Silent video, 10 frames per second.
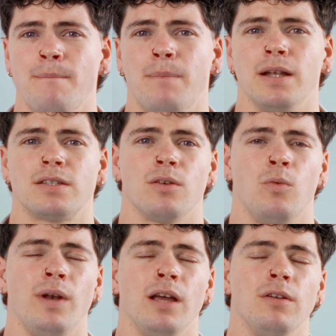But
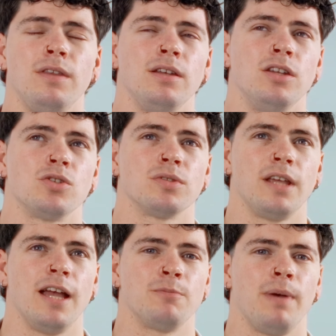when I got the initial
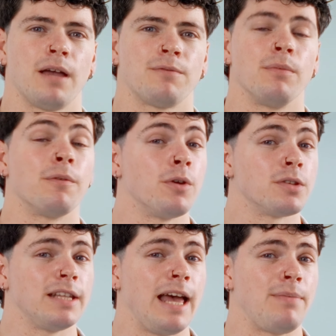scans back from the
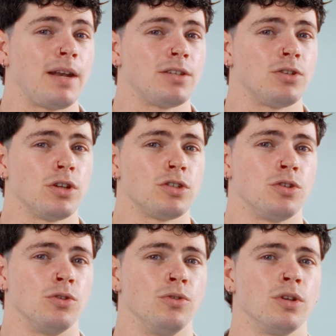first lab that I took it
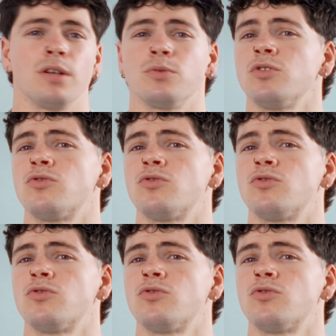to, because I was just